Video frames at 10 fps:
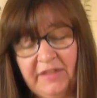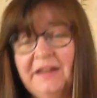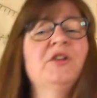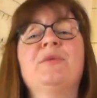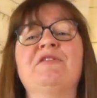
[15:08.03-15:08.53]

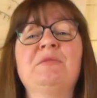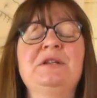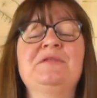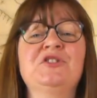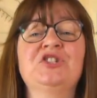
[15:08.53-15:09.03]
Thank you
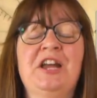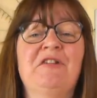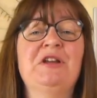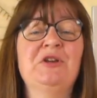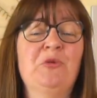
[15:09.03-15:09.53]
everybody for
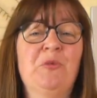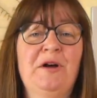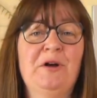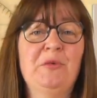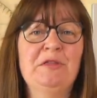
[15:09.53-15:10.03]
sharing your
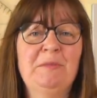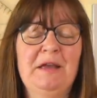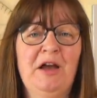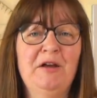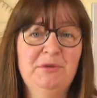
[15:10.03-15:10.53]
work with me.
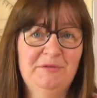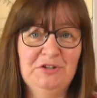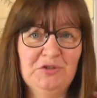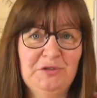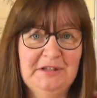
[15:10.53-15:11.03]
I hope you've
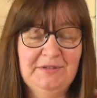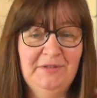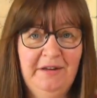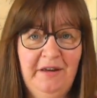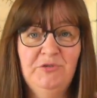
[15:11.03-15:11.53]
enjoyed this
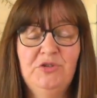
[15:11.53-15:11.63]
video.